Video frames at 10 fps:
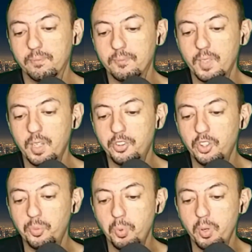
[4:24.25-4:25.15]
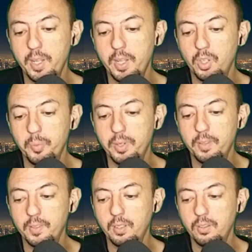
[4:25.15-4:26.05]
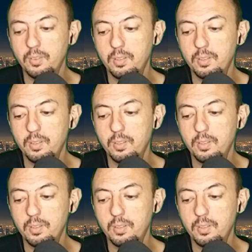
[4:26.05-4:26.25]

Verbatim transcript: It just brought out so many things